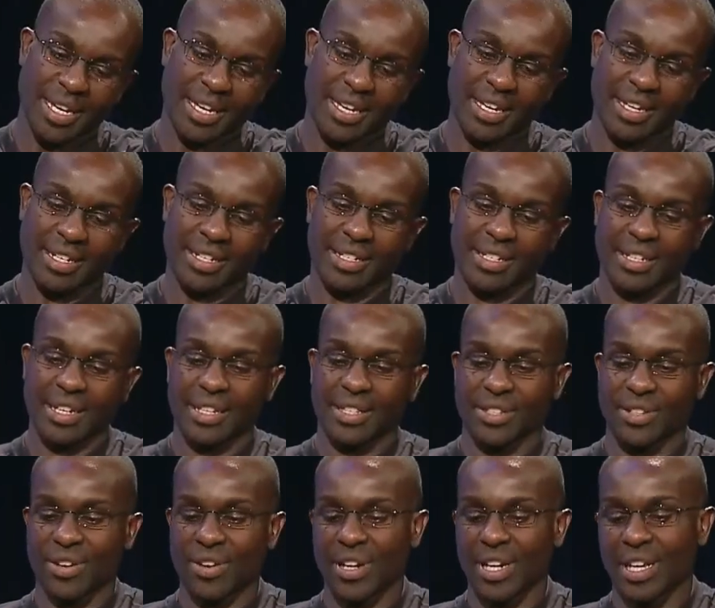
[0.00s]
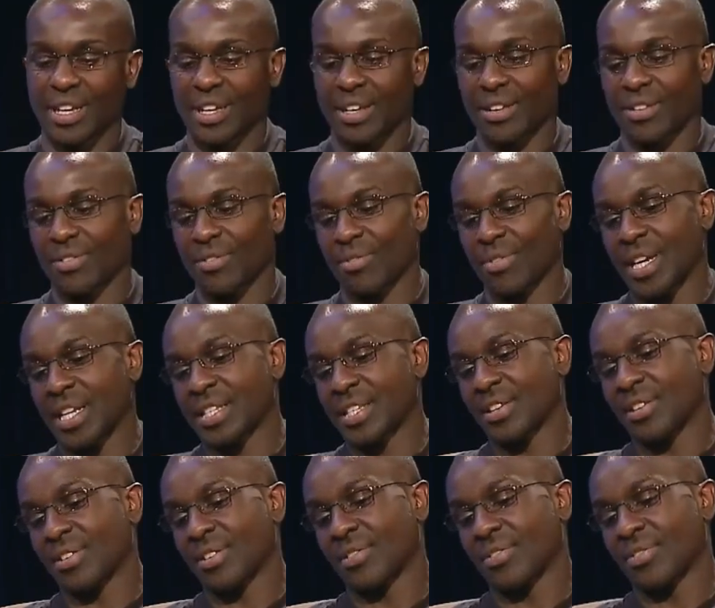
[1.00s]
and it's on a
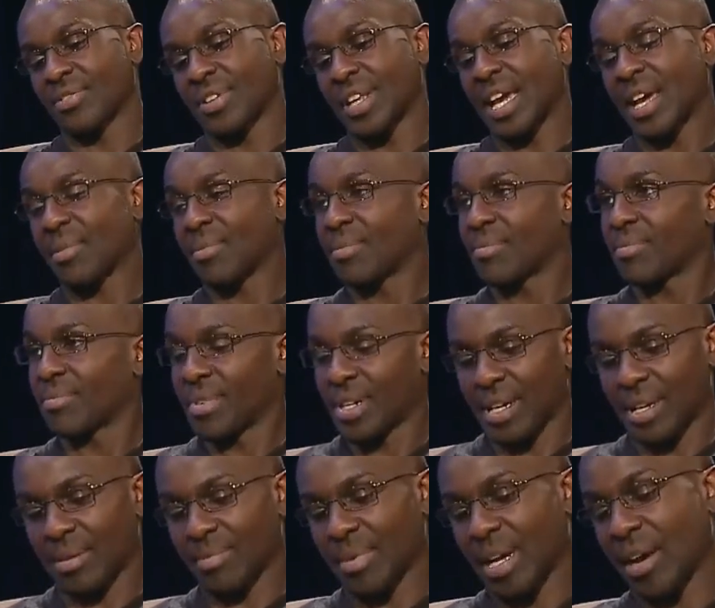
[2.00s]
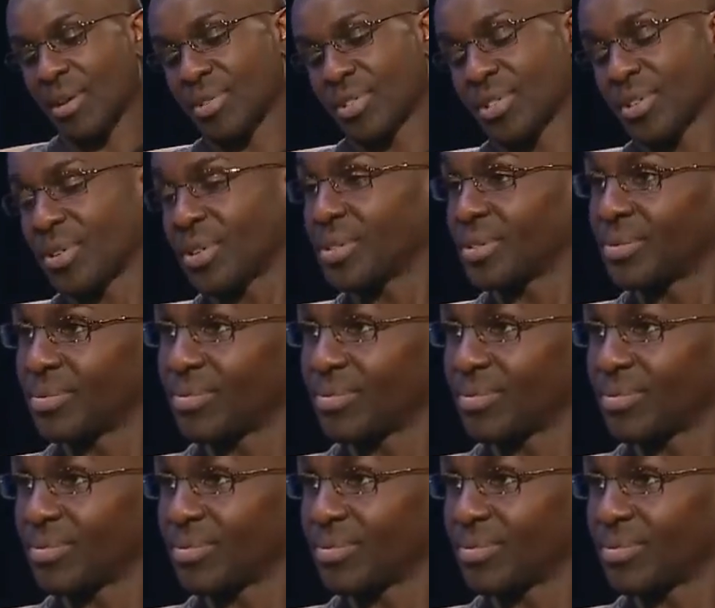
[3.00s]
racing flat um, outsole.